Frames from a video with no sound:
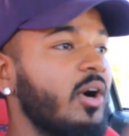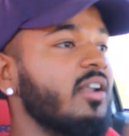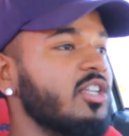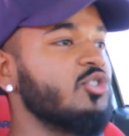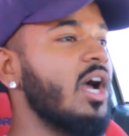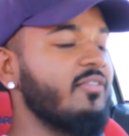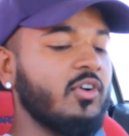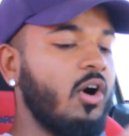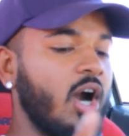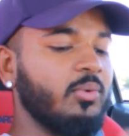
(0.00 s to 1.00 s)
wanted to drive a
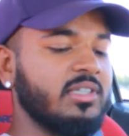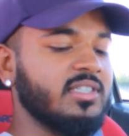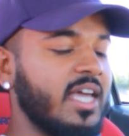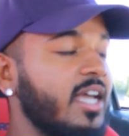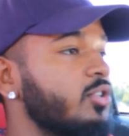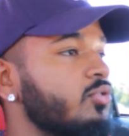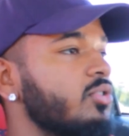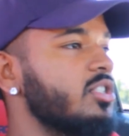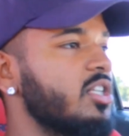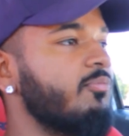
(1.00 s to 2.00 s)
car with this
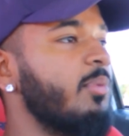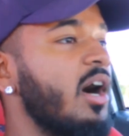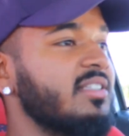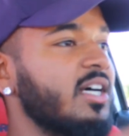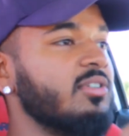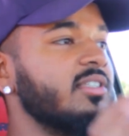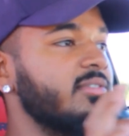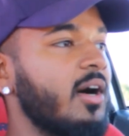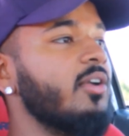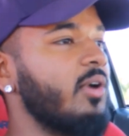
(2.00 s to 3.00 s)
K20 shift box that was
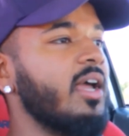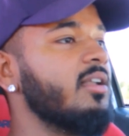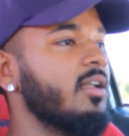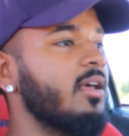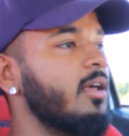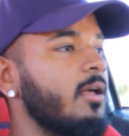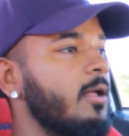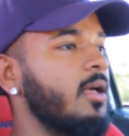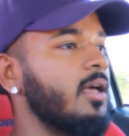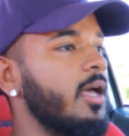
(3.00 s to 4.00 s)
done right,
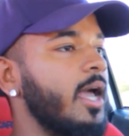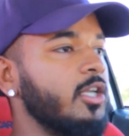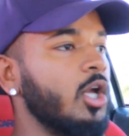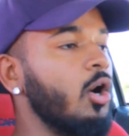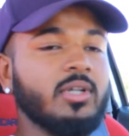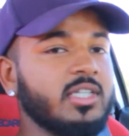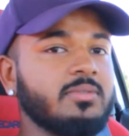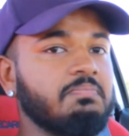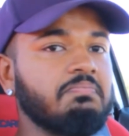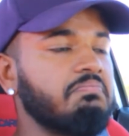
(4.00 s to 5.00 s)
and yo, there's
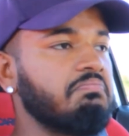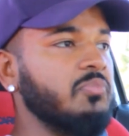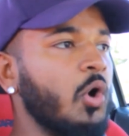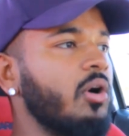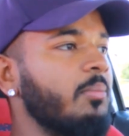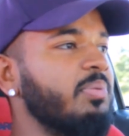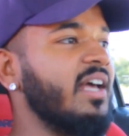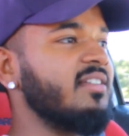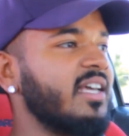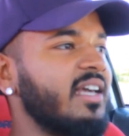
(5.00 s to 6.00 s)
no
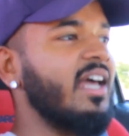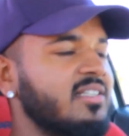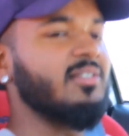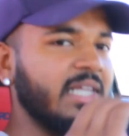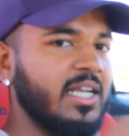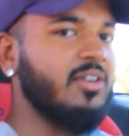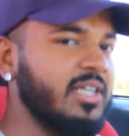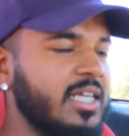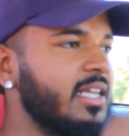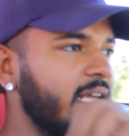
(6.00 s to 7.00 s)
complaints. Like, it's
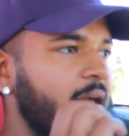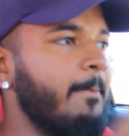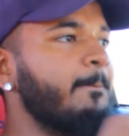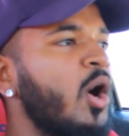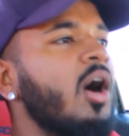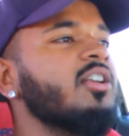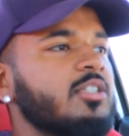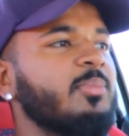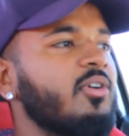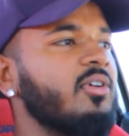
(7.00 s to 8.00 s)
literally
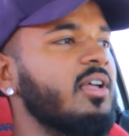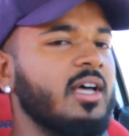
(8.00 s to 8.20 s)
impossible